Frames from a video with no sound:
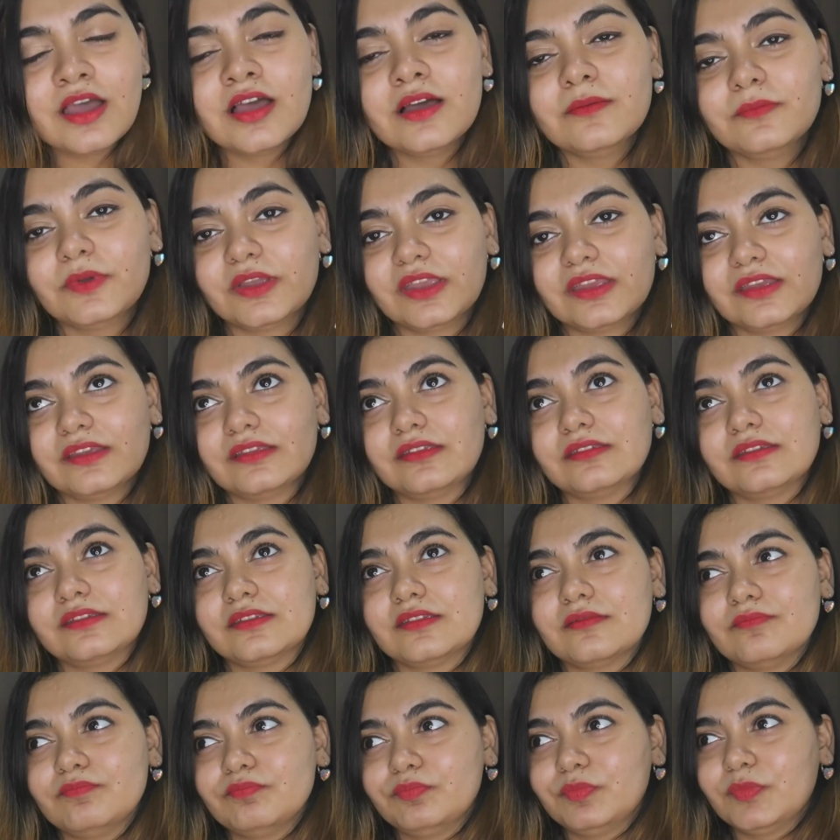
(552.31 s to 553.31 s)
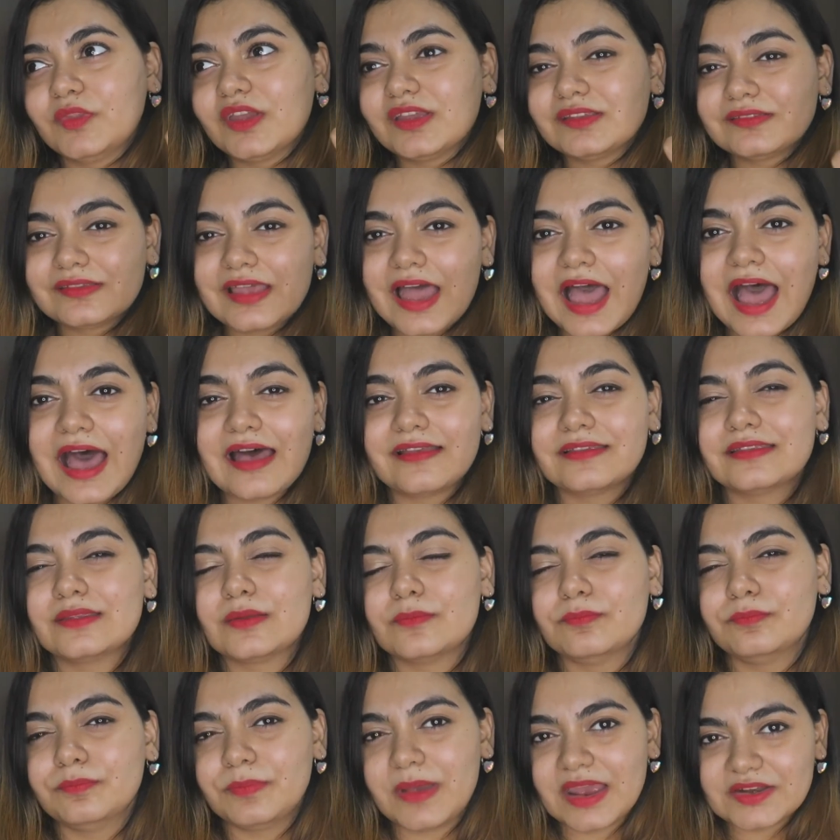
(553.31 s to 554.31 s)
because this has
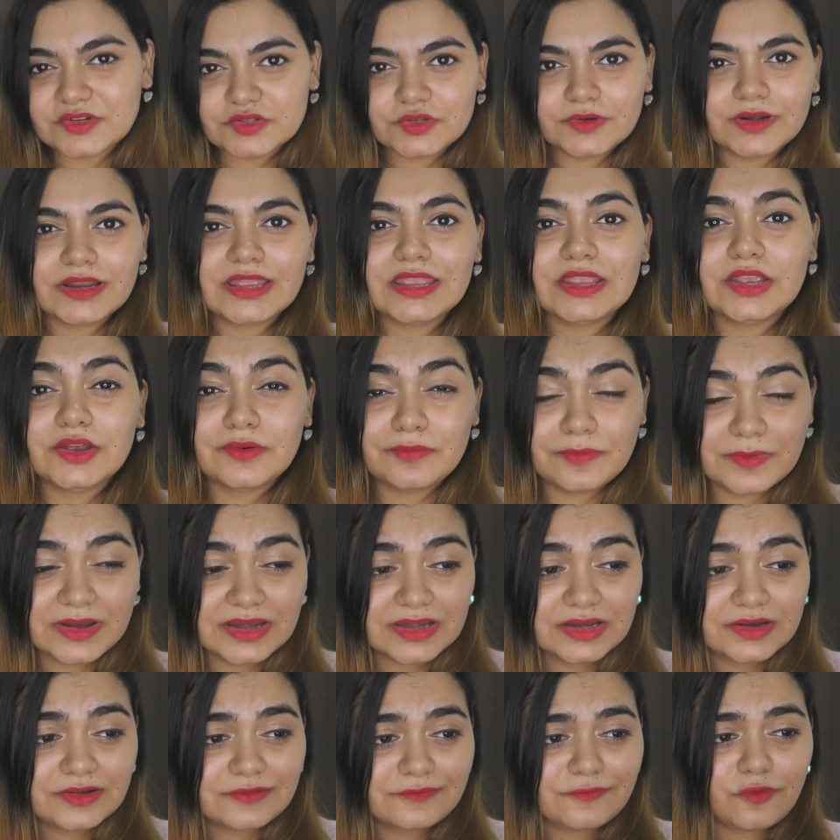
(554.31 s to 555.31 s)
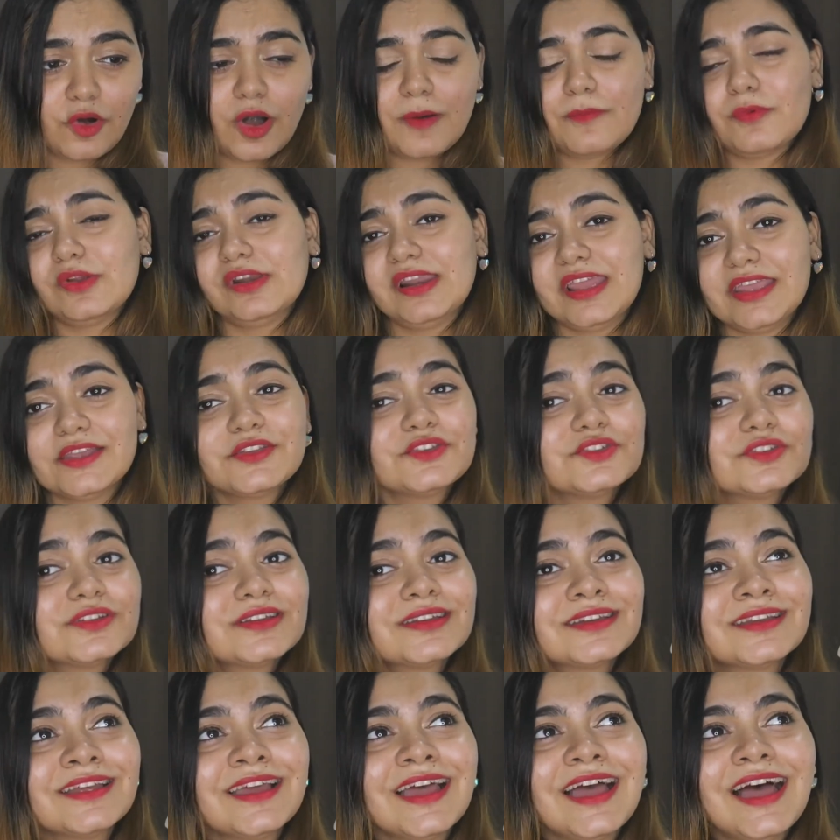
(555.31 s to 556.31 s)
better ingredient
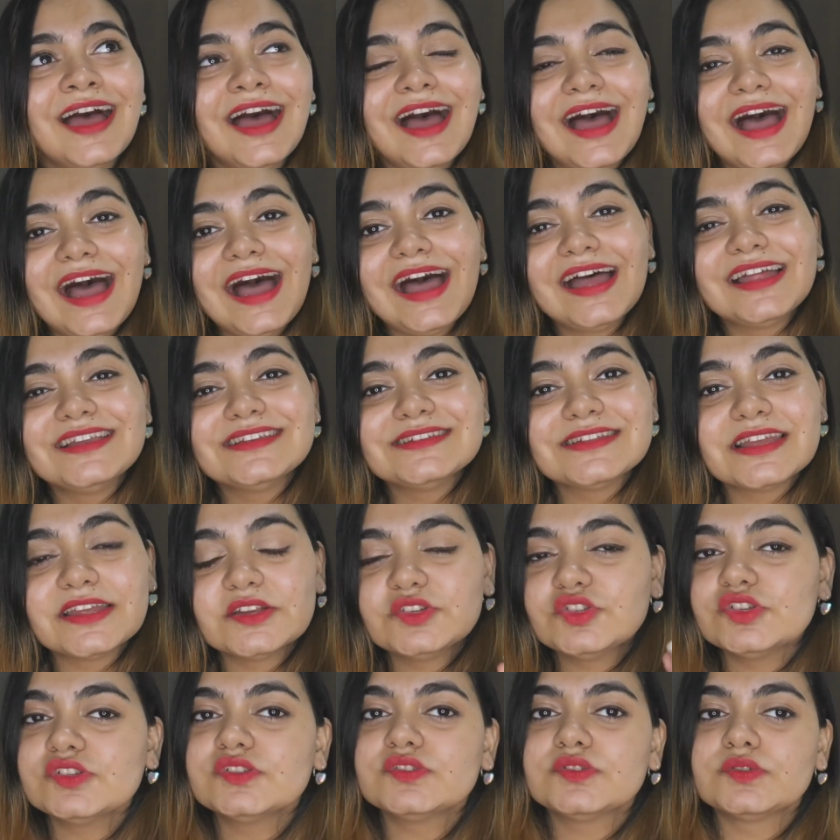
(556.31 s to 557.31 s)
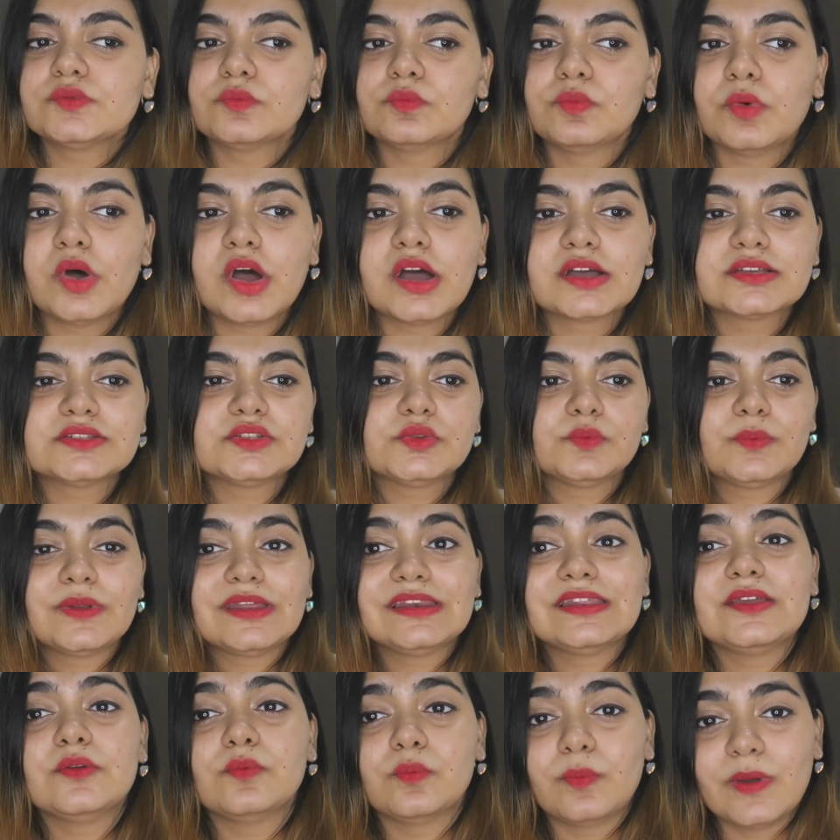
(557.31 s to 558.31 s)
formulation and it just works
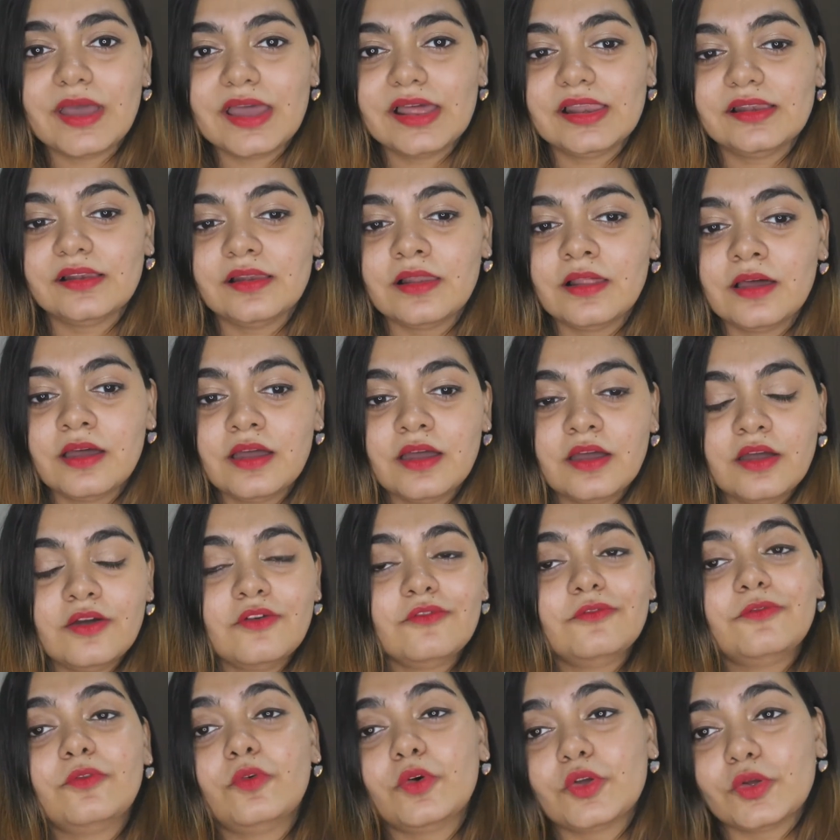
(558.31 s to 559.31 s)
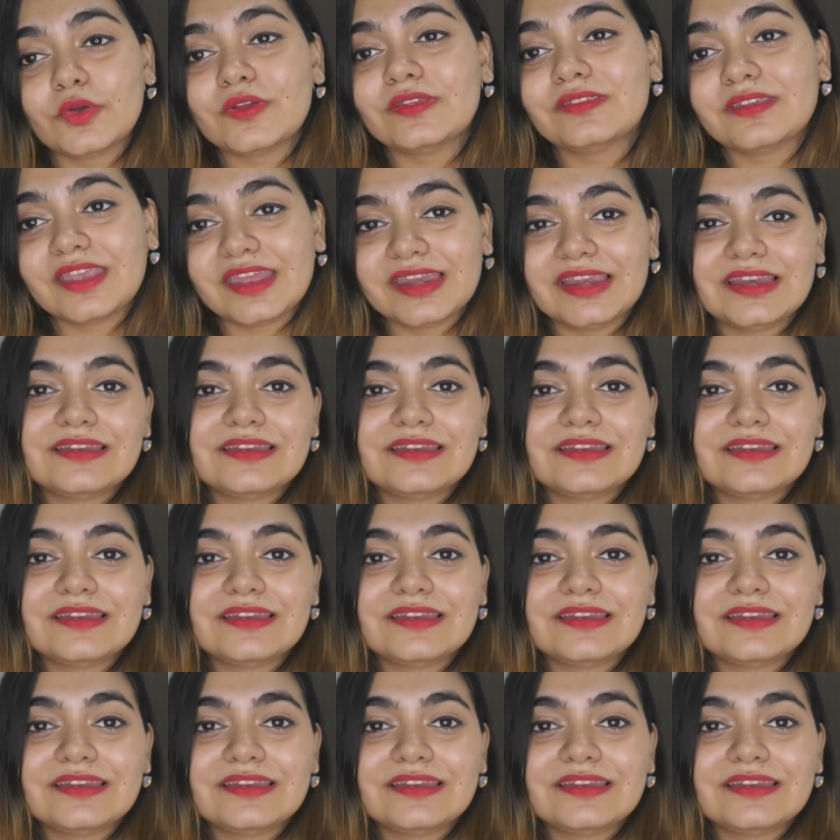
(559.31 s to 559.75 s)
really well for your skin.